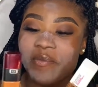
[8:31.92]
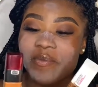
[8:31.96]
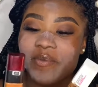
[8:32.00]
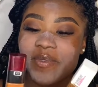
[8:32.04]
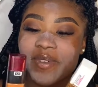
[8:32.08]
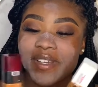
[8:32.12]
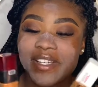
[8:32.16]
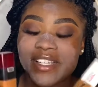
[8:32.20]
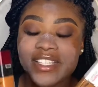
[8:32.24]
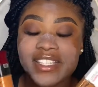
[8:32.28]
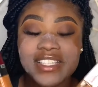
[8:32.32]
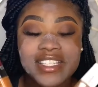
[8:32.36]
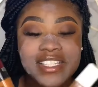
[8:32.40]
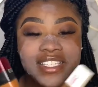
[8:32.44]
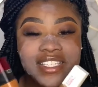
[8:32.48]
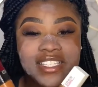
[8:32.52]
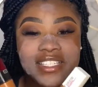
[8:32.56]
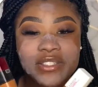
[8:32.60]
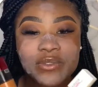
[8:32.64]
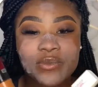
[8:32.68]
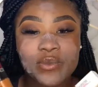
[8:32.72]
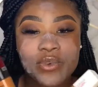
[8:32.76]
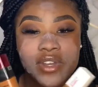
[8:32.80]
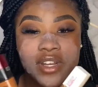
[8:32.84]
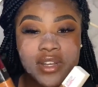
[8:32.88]
but this is
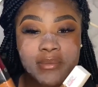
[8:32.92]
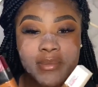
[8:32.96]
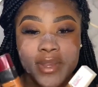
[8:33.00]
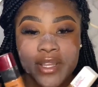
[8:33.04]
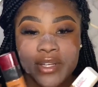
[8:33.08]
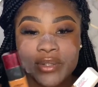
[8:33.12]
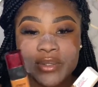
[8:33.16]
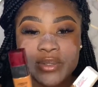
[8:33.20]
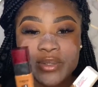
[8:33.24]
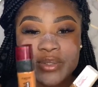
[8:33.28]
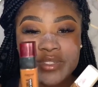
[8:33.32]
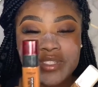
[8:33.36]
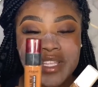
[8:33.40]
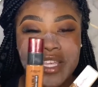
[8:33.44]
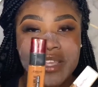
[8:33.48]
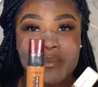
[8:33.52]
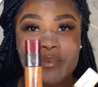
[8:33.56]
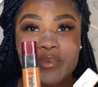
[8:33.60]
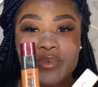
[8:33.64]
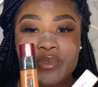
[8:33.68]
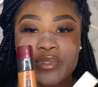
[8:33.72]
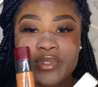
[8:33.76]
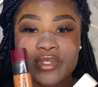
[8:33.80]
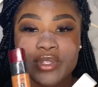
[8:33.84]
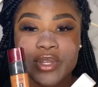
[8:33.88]
one of my new
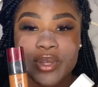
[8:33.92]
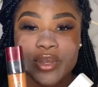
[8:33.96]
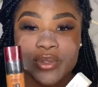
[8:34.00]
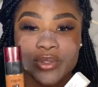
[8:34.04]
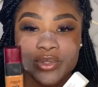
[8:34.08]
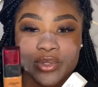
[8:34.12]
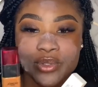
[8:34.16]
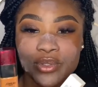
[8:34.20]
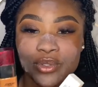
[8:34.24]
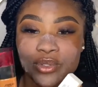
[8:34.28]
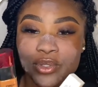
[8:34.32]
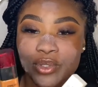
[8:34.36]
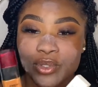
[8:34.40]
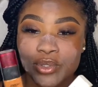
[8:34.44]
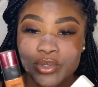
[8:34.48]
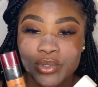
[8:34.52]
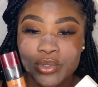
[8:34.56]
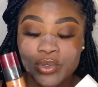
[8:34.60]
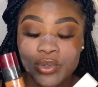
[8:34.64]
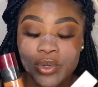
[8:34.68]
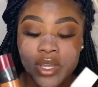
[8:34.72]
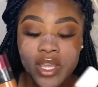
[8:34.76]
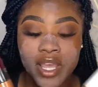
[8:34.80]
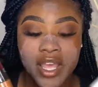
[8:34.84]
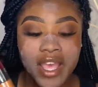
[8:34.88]
staples also too
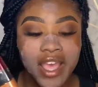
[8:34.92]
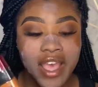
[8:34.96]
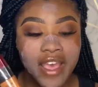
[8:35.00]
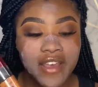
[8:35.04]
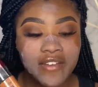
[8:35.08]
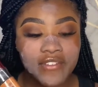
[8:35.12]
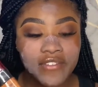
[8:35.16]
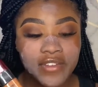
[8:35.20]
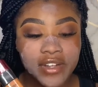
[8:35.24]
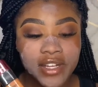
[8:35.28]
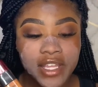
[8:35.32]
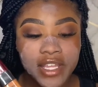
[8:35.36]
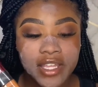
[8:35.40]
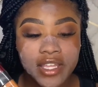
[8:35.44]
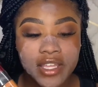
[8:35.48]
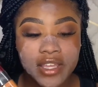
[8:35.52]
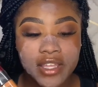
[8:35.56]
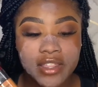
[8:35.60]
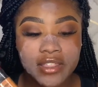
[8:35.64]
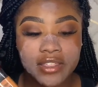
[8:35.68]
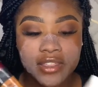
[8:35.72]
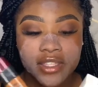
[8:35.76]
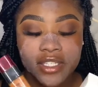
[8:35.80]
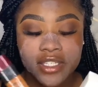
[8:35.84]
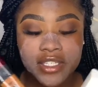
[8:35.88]
i feel like
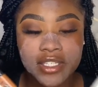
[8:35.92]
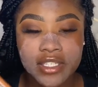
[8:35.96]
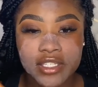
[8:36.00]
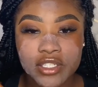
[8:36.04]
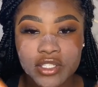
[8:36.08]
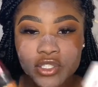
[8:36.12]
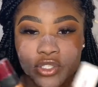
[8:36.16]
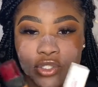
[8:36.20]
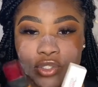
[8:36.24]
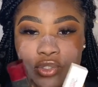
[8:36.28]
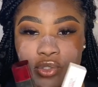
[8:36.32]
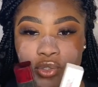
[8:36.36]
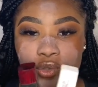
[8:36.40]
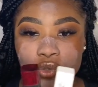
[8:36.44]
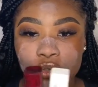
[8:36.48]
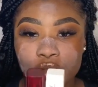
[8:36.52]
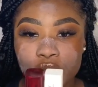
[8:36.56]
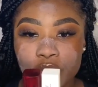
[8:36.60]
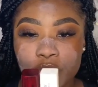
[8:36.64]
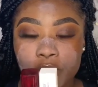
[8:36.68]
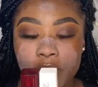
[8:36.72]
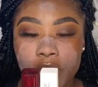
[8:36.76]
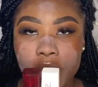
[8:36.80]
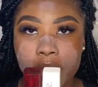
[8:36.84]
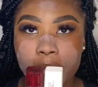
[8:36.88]
these
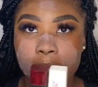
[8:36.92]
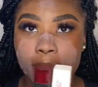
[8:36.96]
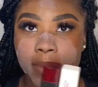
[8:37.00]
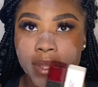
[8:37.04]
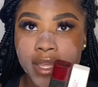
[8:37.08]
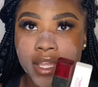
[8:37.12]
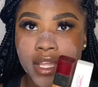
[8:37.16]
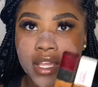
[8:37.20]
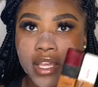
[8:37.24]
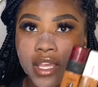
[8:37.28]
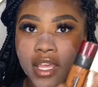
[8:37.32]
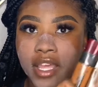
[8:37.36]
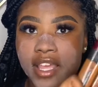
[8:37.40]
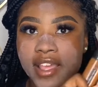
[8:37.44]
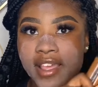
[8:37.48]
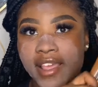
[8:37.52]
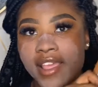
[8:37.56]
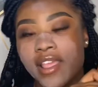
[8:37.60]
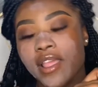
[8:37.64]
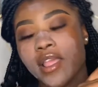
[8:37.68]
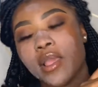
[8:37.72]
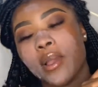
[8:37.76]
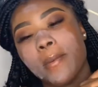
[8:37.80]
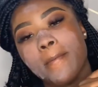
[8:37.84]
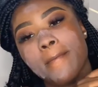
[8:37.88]
two make
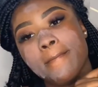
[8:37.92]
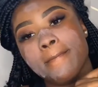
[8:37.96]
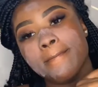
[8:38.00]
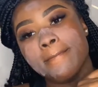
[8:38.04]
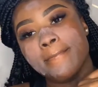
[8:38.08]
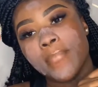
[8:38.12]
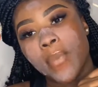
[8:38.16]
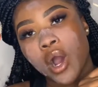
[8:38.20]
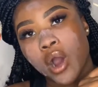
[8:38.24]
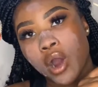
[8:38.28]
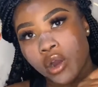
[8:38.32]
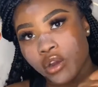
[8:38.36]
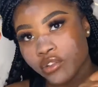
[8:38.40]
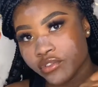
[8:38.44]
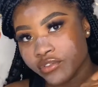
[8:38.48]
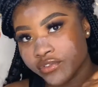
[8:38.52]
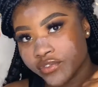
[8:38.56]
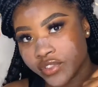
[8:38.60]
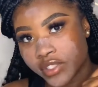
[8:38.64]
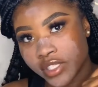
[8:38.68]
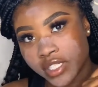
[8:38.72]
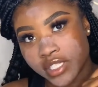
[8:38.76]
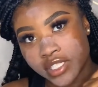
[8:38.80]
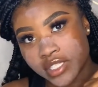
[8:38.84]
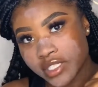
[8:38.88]
a
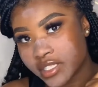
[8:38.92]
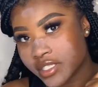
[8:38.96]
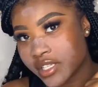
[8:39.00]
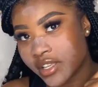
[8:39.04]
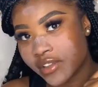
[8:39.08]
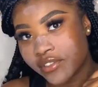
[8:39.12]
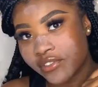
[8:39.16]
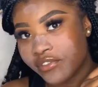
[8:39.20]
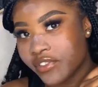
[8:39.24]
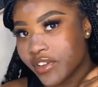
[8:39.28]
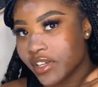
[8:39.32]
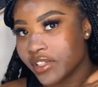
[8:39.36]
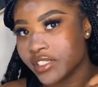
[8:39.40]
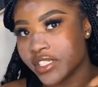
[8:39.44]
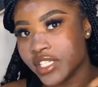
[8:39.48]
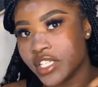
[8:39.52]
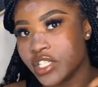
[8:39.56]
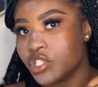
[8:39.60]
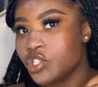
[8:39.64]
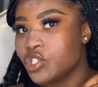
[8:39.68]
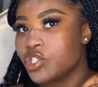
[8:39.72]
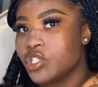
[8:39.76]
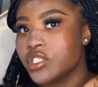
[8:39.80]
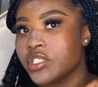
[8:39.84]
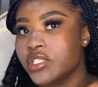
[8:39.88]
marvelous
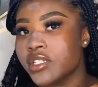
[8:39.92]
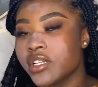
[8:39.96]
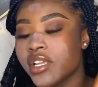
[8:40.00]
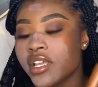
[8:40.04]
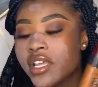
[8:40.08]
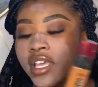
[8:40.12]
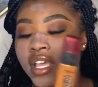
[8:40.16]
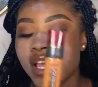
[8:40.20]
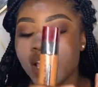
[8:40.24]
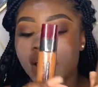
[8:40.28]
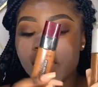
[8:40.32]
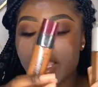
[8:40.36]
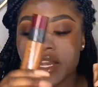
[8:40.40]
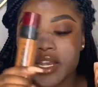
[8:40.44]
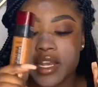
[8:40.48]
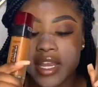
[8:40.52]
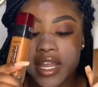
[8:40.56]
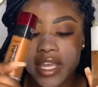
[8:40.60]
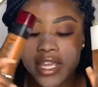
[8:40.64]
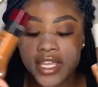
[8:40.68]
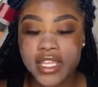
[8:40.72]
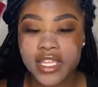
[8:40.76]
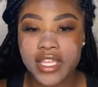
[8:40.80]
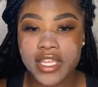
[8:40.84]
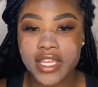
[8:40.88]
foundation
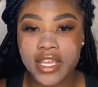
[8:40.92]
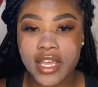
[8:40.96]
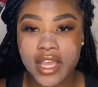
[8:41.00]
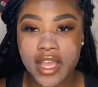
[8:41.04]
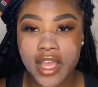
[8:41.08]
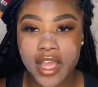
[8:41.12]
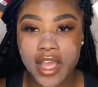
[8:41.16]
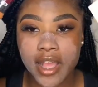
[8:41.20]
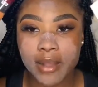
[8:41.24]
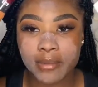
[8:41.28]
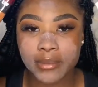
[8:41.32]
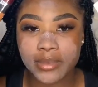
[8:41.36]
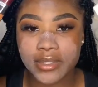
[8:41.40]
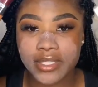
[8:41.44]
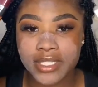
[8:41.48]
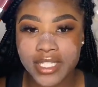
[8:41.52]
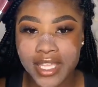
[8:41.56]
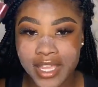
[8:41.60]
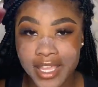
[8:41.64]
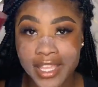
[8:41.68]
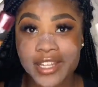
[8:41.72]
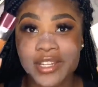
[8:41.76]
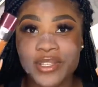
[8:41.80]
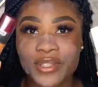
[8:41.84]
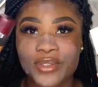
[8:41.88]
like i'm
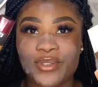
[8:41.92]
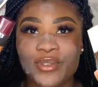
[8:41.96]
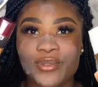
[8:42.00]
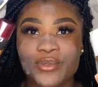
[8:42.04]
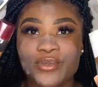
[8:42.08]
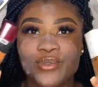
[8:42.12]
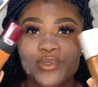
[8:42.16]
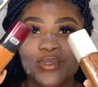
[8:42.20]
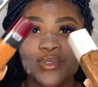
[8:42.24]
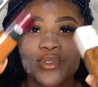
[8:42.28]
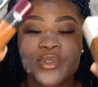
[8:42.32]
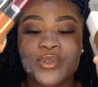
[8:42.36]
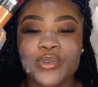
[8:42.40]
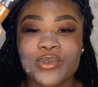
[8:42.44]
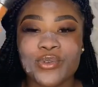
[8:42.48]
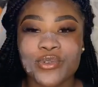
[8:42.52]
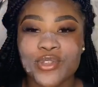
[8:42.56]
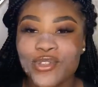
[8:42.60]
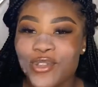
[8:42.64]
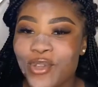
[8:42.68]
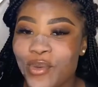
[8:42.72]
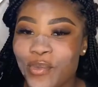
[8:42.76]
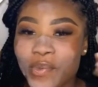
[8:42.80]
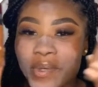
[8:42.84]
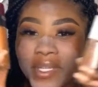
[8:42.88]
telling you
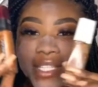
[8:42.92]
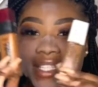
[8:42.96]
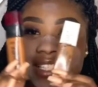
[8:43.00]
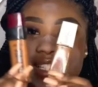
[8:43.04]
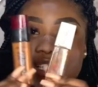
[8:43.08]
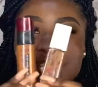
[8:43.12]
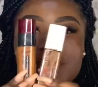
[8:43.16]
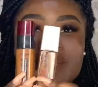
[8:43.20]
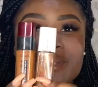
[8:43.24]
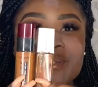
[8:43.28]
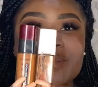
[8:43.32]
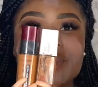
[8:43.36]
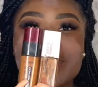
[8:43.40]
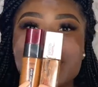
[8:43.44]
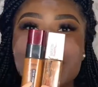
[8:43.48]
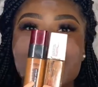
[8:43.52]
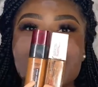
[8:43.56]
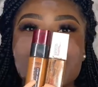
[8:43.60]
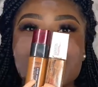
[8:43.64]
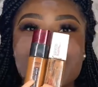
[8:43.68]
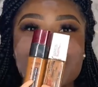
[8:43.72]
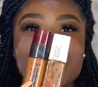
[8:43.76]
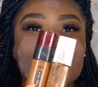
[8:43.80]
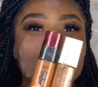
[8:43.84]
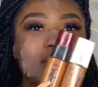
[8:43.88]
you put these two
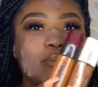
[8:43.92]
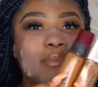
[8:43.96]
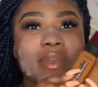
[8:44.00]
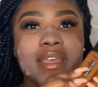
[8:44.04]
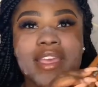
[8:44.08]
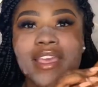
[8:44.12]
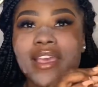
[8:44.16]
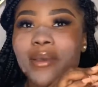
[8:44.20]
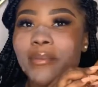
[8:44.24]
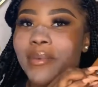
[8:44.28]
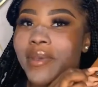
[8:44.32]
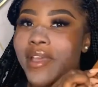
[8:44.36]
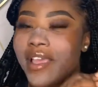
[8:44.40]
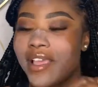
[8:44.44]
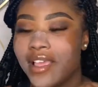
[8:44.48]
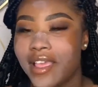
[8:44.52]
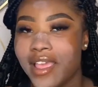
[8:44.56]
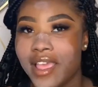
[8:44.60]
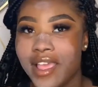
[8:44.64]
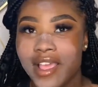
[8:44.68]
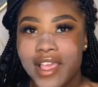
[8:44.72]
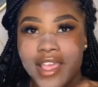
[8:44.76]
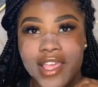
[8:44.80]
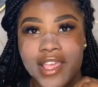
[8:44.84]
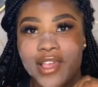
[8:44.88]
together your makeup
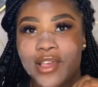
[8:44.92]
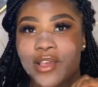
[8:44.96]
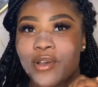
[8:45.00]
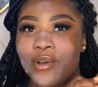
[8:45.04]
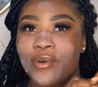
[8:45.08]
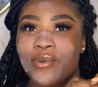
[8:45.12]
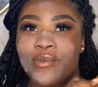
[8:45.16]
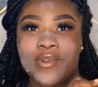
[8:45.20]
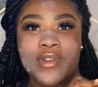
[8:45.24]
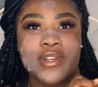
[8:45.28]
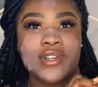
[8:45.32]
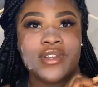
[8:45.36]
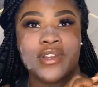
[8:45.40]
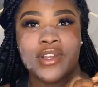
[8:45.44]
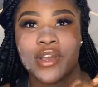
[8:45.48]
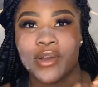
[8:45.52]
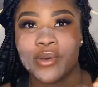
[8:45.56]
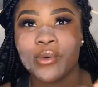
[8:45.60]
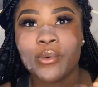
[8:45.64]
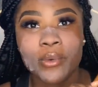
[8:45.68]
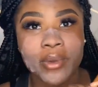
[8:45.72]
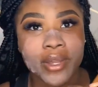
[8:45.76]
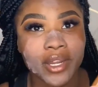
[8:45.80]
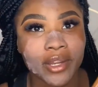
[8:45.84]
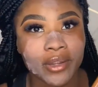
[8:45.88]
ain't going
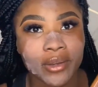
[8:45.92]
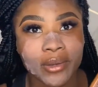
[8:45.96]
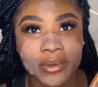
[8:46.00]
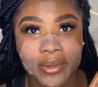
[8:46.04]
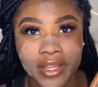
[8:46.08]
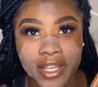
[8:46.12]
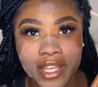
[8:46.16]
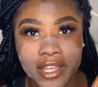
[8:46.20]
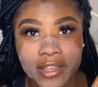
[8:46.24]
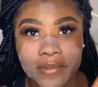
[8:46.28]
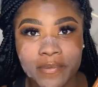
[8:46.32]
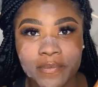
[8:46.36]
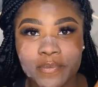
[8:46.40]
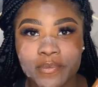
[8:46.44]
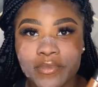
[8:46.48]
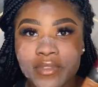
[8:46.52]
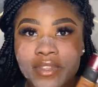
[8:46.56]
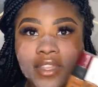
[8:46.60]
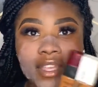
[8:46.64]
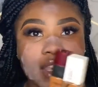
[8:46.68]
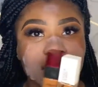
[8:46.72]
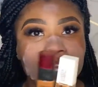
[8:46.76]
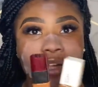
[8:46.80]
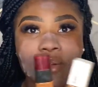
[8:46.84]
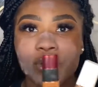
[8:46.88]
nowhere okay
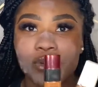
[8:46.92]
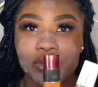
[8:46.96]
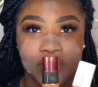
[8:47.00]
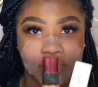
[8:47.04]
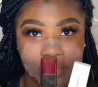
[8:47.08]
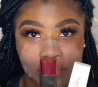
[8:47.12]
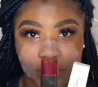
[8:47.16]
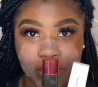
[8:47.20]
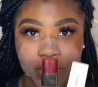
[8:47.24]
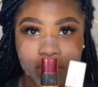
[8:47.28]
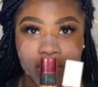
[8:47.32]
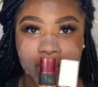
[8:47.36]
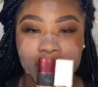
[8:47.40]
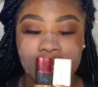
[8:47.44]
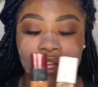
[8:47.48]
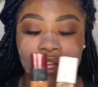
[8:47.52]
ain't going nowhere